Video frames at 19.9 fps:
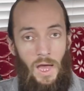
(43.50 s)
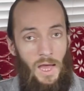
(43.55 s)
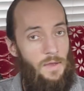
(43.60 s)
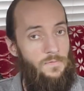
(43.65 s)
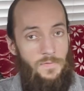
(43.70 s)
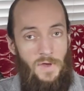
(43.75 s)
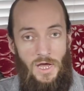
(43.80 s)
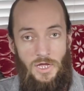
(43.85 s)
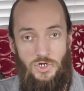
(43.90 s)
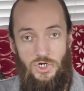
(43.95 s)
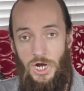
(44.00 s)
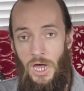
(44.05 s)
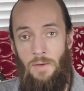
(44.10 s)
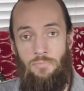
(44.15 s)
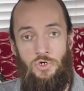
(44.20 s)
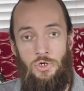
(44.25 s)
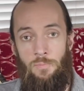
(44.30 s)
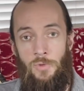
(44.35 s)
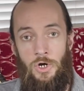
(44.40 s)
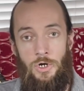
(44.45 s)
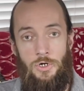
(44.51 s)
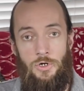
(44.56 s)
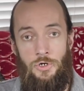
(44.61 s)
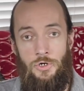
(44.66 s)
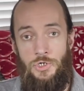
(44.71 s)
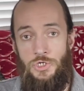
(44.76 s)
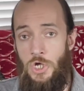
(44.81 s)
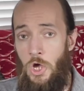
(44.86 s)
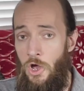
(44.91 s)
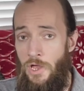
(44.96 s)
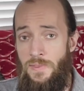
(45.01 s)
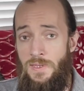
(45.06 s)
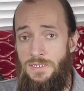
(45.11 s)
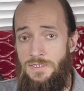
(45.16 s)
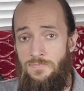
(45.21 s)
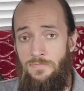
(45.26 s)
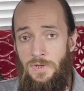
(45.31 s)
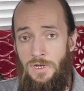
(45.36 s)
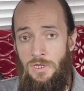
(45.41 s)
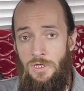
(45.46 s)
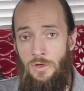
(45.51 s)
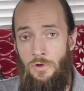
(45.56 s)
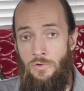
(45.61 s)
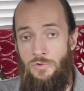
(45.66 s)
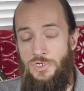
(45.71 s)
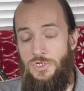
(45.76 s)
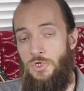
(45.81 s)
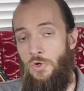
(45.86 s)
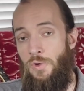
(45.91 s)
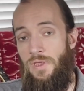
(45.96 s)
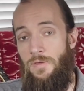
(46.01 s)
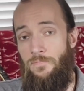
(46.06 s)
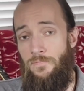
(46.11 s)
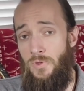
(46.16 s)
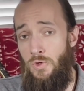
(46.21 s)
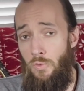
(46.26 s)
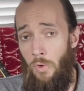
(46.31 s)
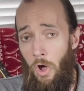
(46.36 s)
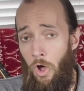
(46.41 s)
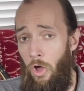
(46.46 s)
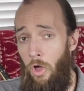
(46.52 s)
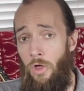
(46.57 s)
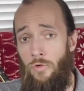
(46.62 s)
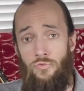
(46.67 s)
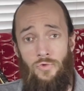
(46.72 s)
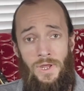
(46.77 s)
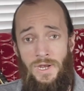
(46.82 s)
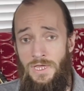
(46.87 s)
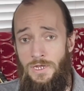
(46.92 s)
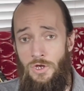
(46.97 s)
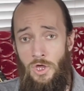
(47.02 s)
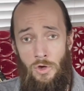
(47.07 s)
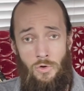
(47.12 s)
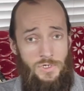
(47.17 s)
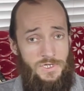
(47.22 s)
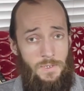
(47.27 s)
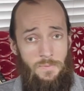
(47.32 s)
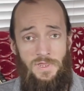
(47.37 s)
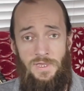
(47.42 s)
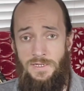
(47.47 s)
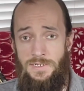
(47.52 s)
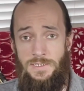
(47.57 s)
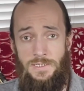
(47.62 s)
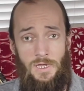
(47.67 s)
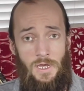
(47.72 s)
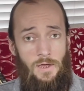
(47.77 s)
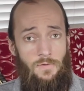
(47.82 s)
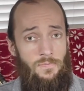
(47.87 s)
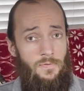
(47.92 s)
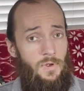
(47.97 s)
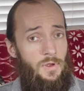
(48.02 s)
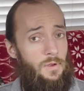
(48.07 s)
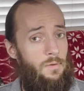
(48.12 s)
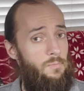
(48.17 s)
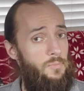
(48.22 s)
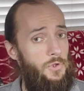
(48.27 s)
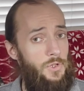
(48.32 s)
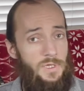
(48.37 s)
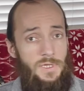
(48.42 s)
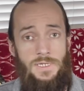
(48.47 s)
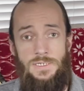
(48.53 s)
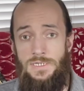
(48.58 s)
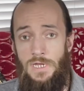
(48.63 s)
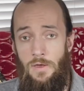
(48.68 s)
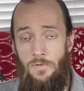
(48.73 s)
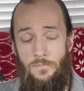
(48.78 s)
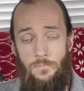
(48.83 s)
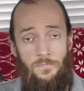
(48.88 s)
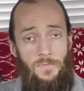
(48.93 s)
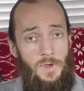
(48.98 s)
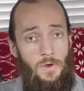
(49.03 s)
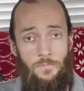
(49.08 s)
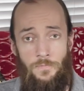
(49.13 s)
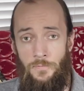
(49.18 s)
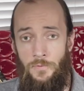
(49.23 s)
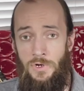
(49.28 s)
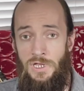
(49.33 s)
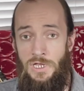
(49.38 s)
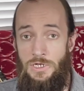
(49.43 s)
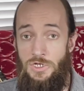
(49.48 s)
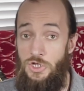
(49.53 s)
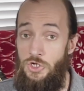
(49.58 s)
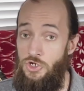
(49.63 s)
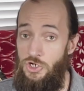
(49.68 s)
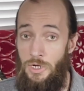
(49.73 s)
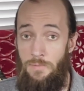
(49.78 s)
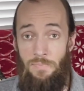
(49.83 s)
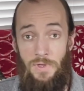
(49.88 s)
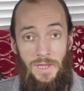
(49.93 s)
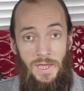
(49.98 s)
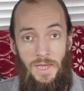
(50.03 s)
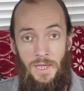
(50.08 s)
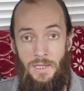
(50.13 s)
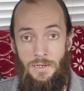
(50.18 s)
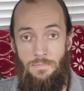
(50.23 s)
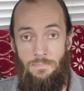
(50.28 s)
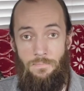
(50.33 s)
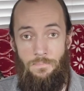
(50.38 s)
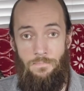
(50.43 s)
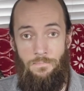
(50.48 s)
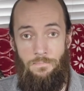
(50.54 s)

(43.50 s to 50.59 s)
I've got chapter markers on this video, so if you already know some of this stuff, please feel free to jump ahead.